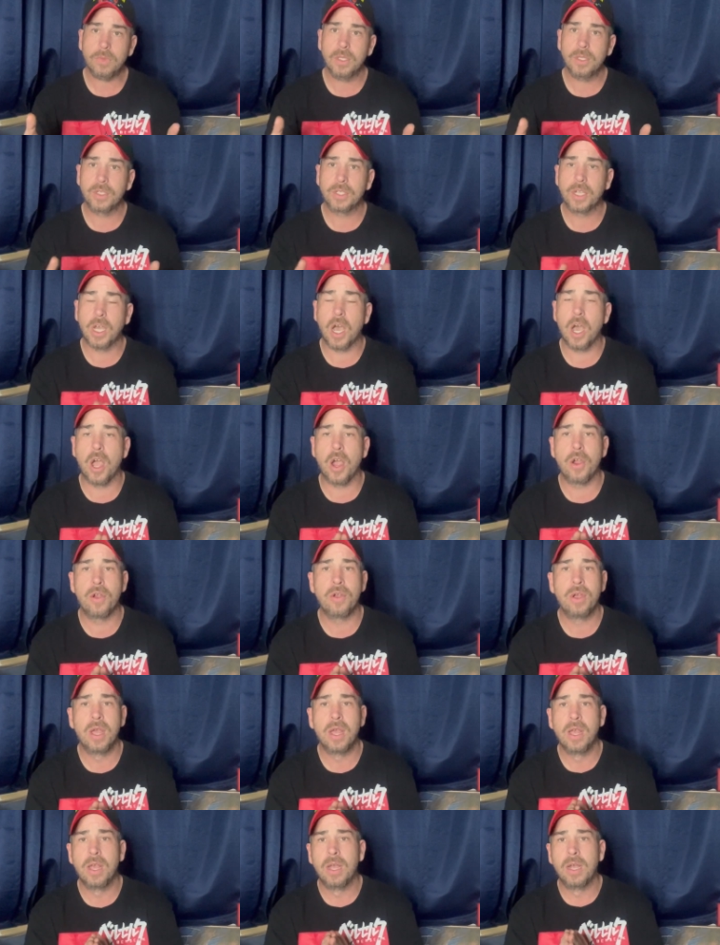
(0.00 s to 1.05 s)
so
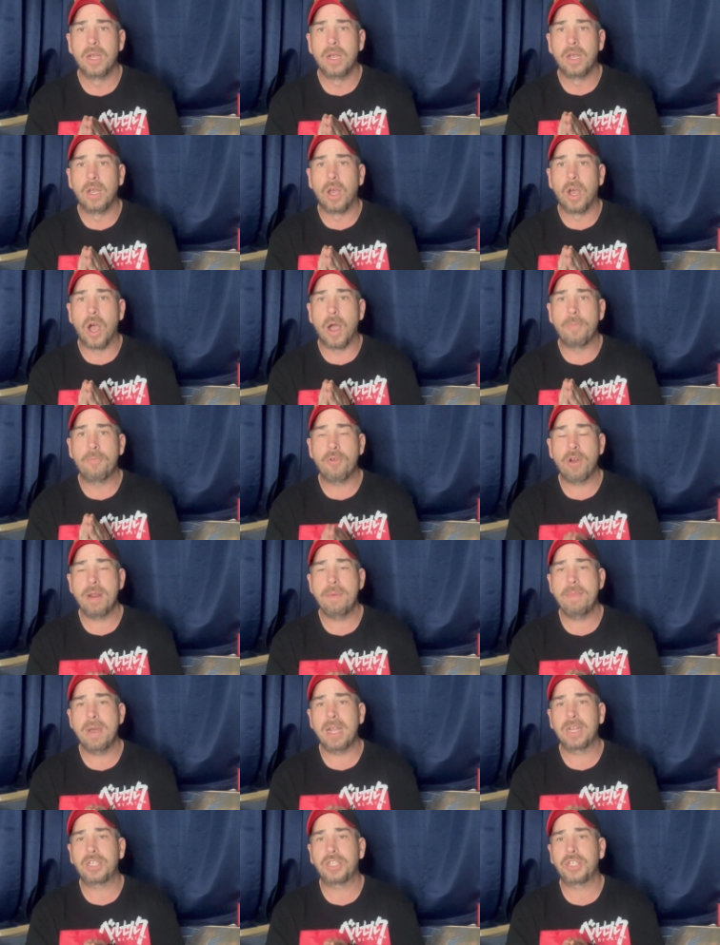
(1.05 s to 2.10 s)
I pretty
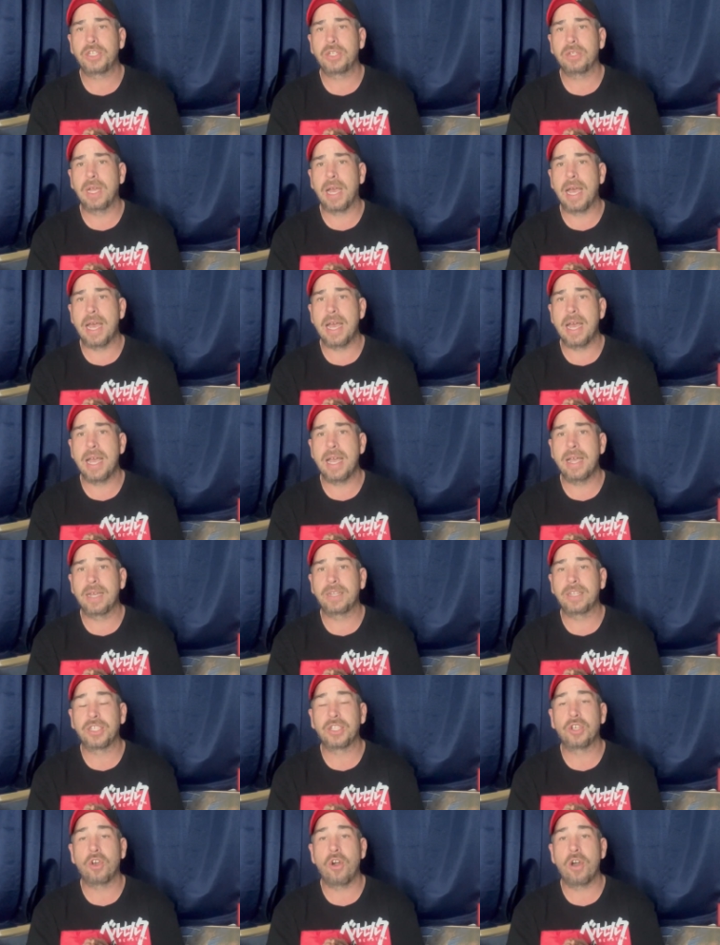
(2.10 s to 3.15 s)
much
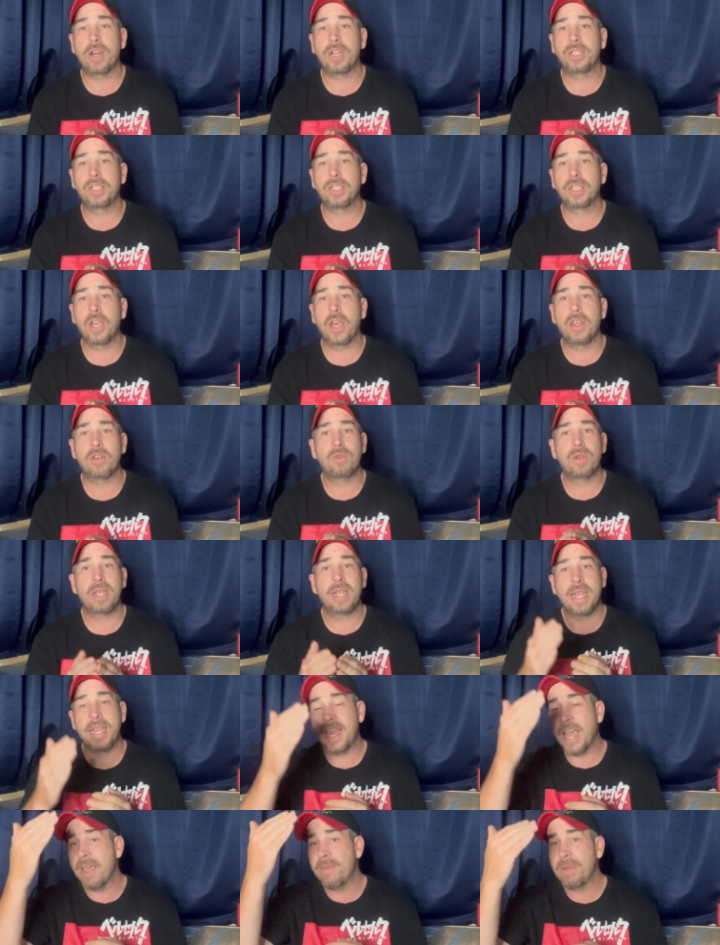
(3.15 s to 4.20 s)
decided to go.
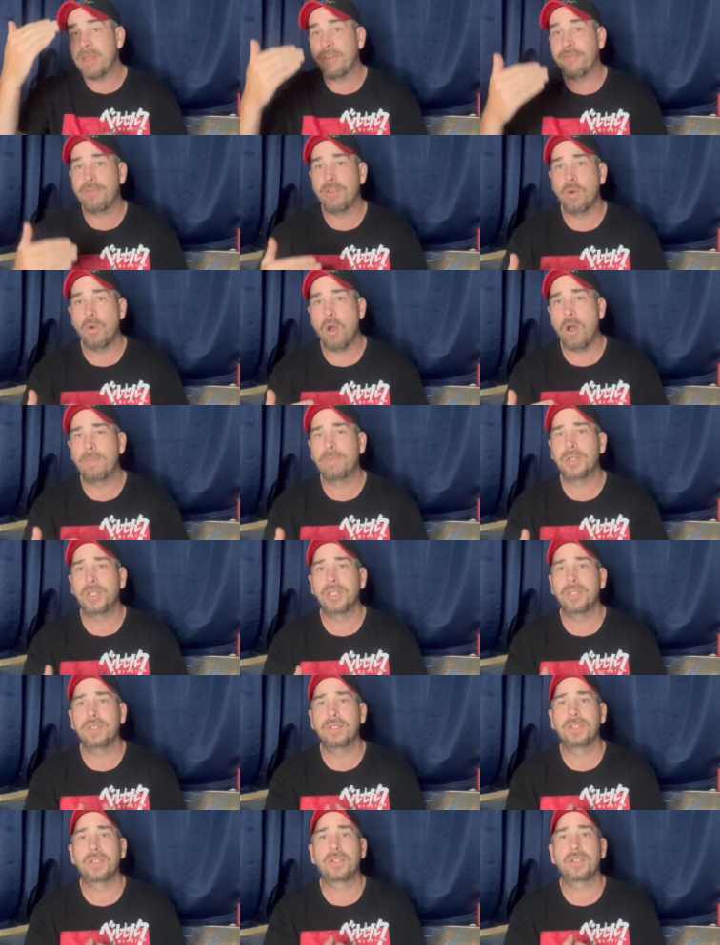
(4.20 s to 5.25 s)
He gave me a few
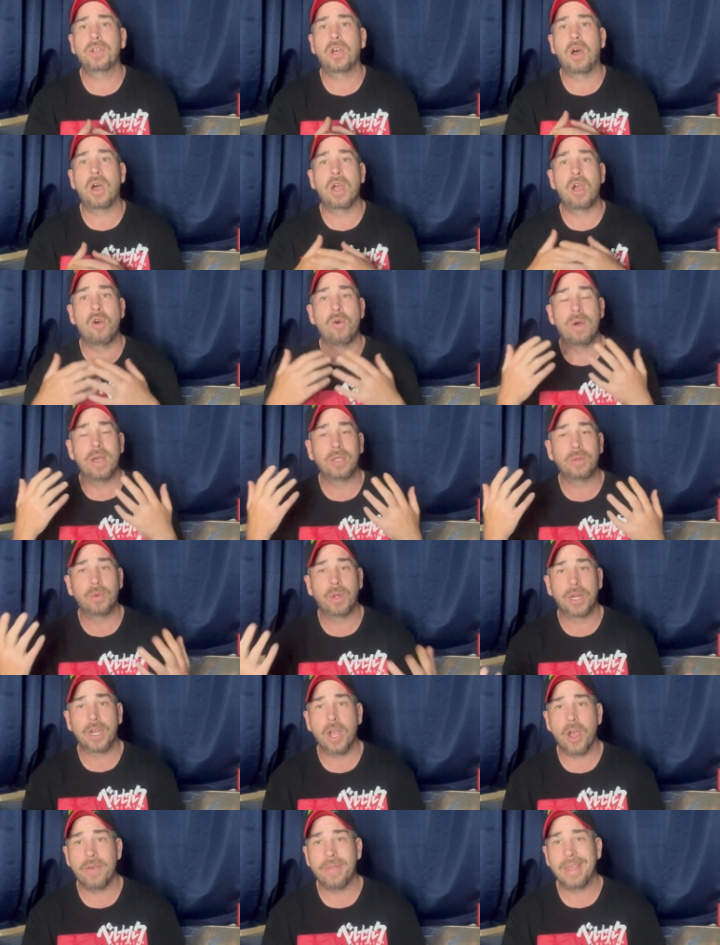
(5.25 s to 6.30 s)
options. I always want
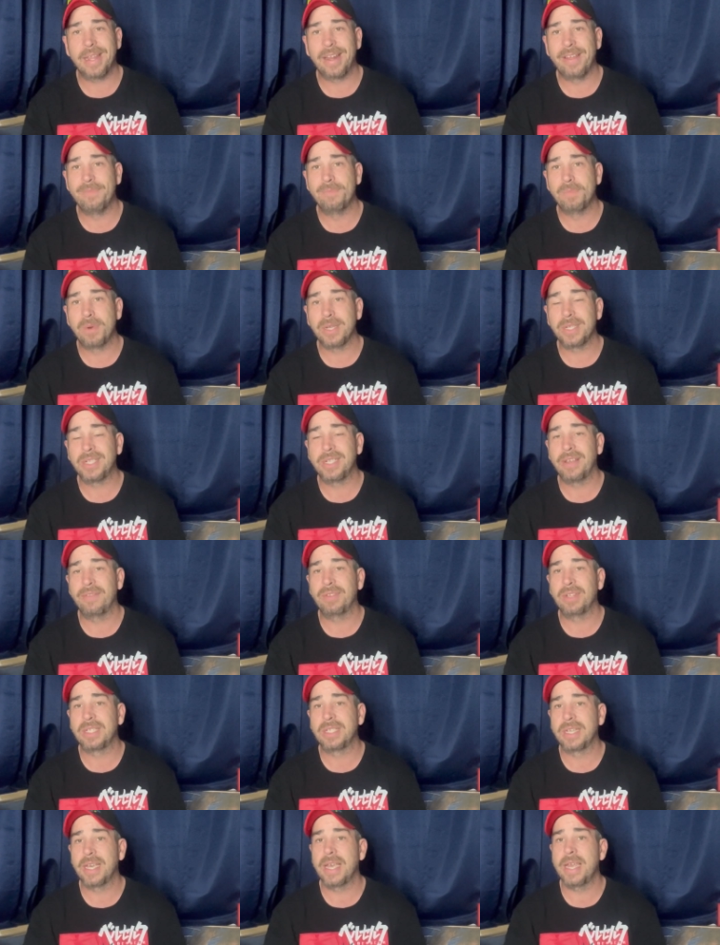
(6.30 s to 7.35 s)
to go the 11 by
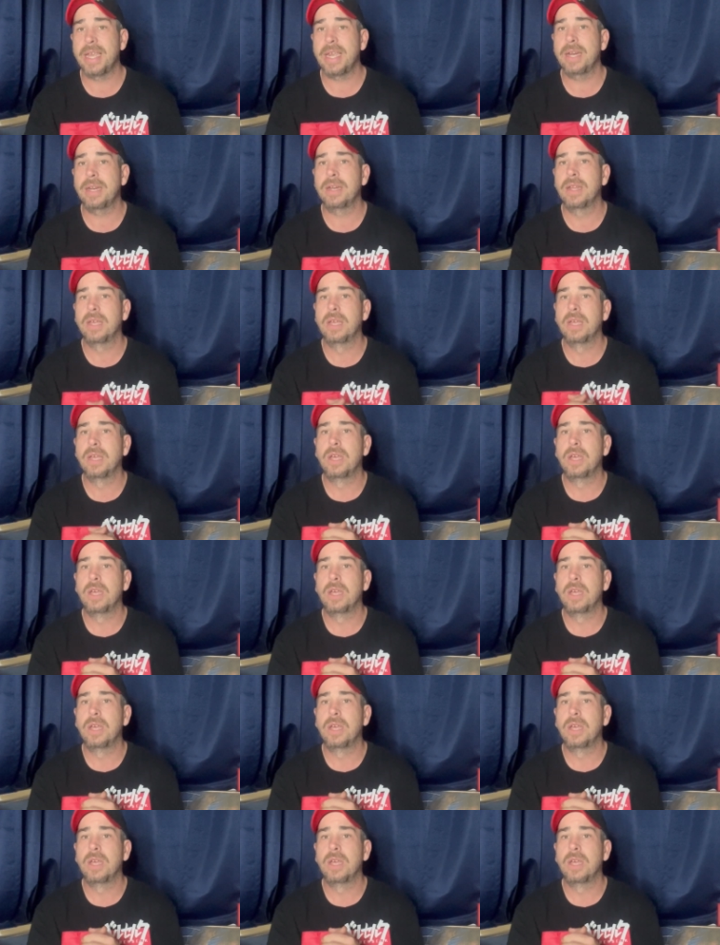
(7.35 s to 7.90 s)
17.